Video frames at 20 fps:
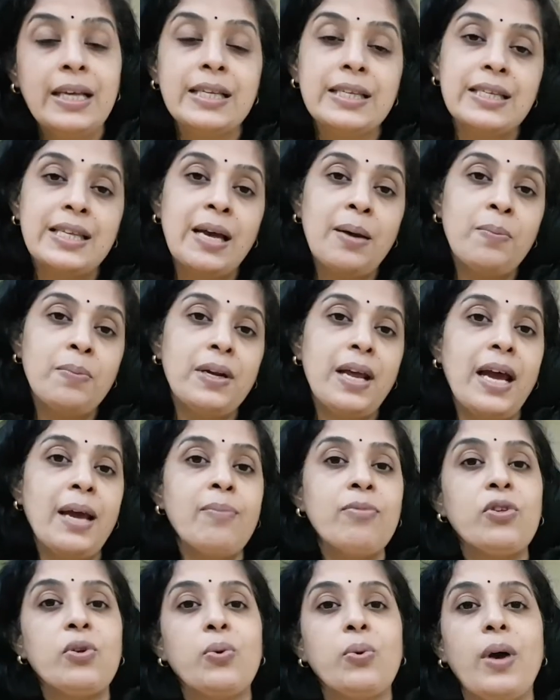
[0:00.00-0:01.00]

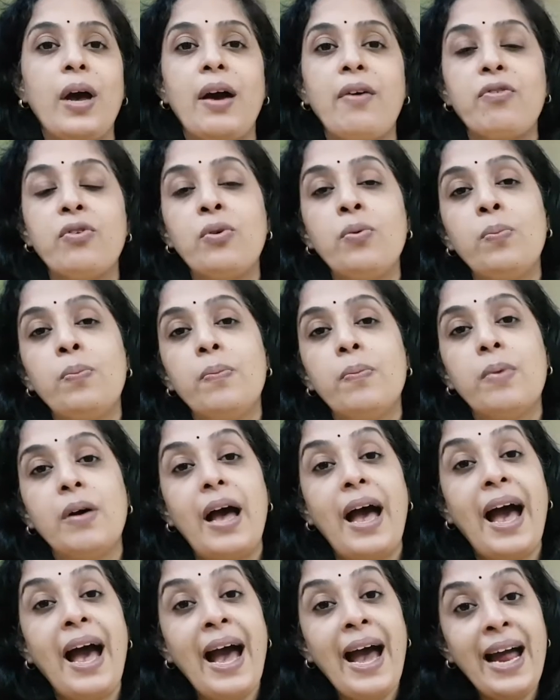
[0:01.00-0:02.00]
Sometimes you have to
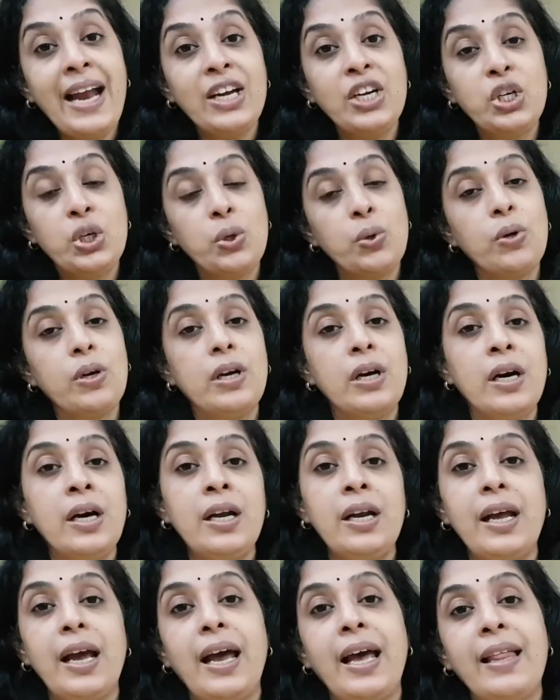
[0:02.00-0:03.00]
add
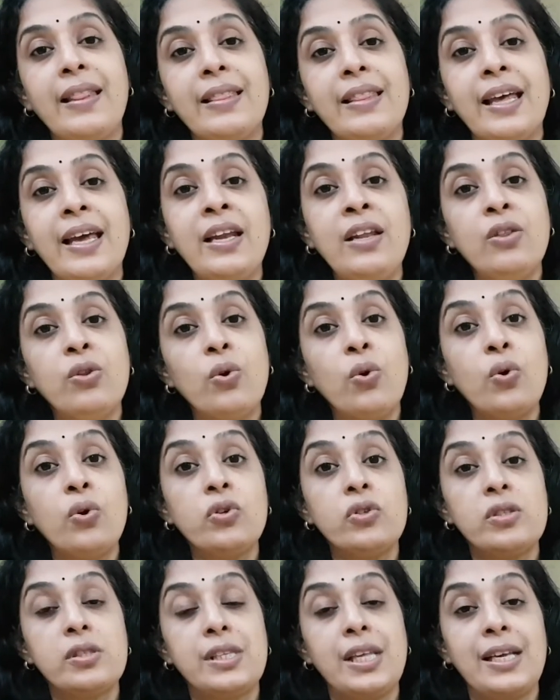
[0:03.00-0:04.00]
sugar and then
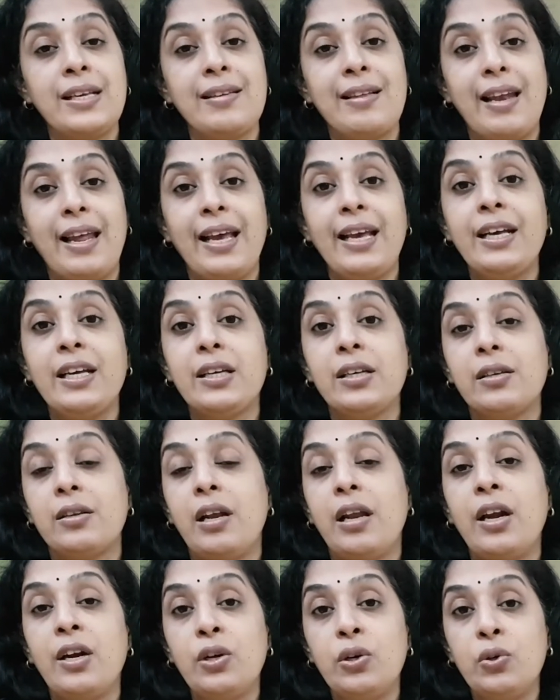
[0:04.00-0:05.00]
those things like
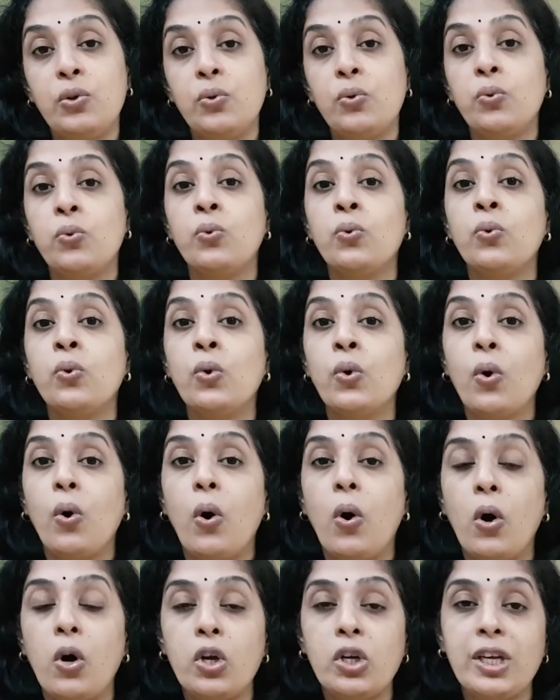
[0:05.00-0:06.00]
laddu
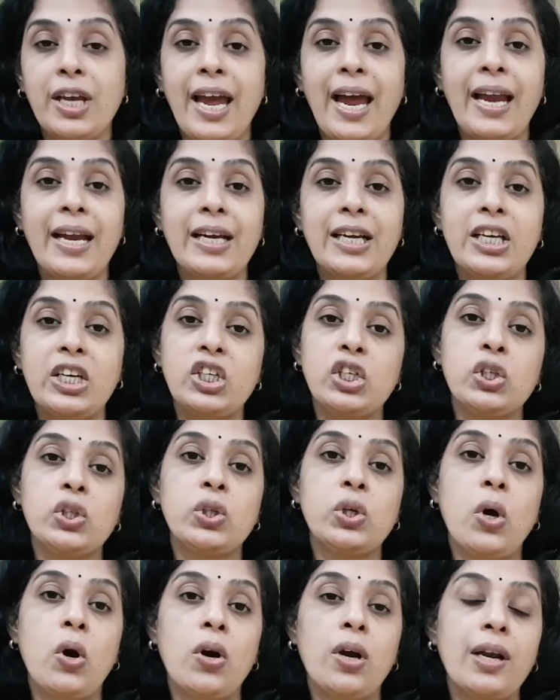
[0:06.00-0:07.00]
or candies,
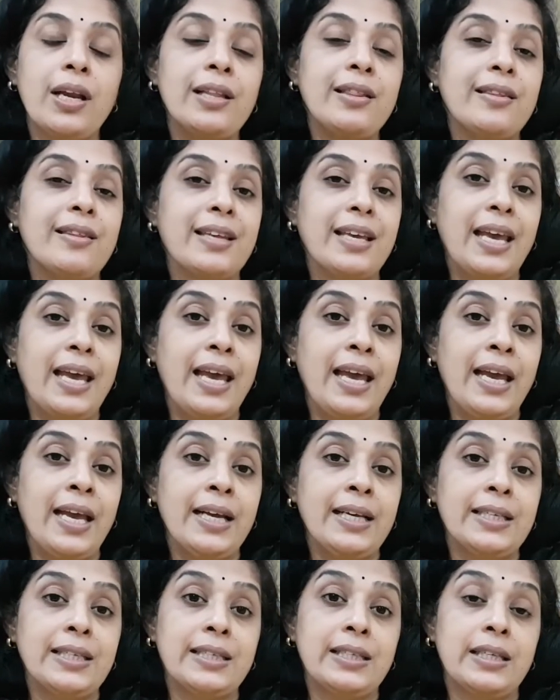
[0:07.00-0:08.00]
chocolates,
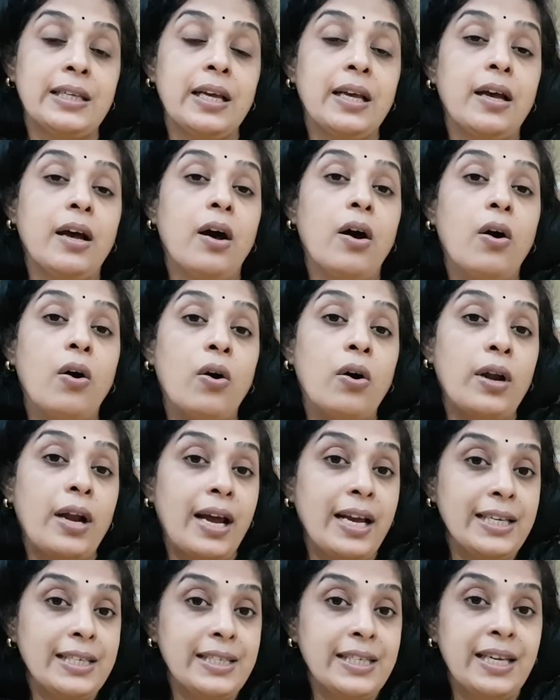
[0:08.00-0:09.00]
cakes or
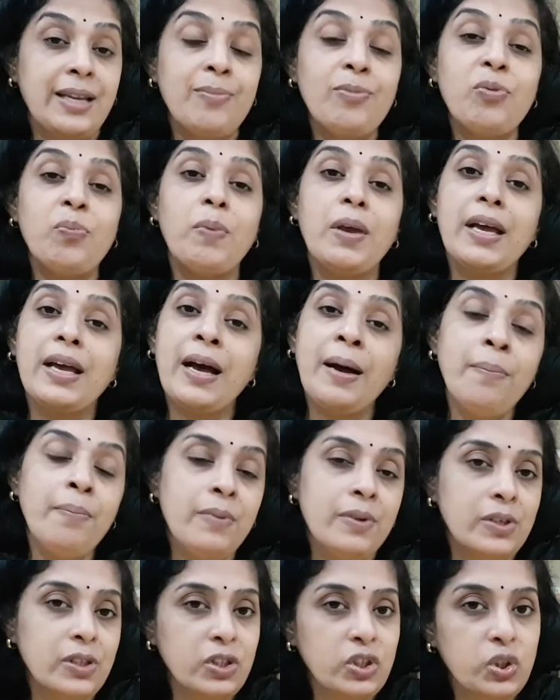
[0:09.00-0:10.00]
ice creams become
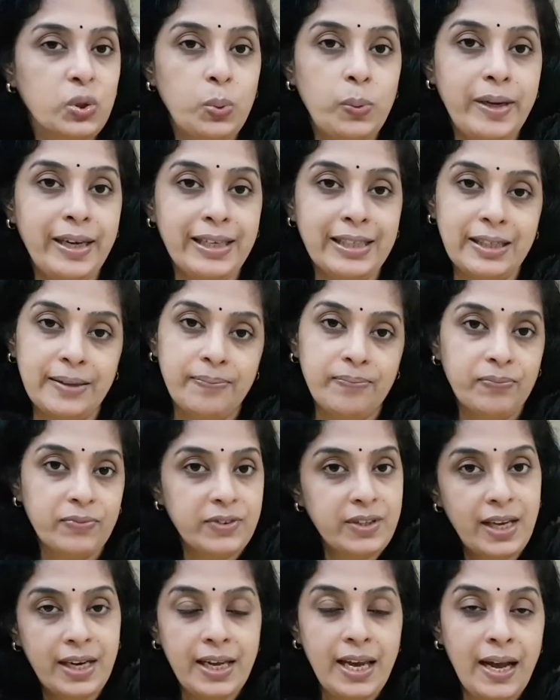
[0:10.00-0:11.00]
sweet.
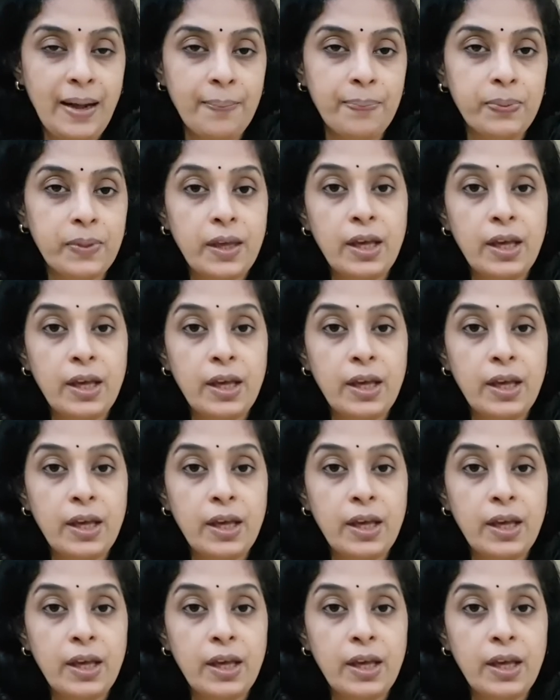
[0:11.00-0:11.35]
Seriya?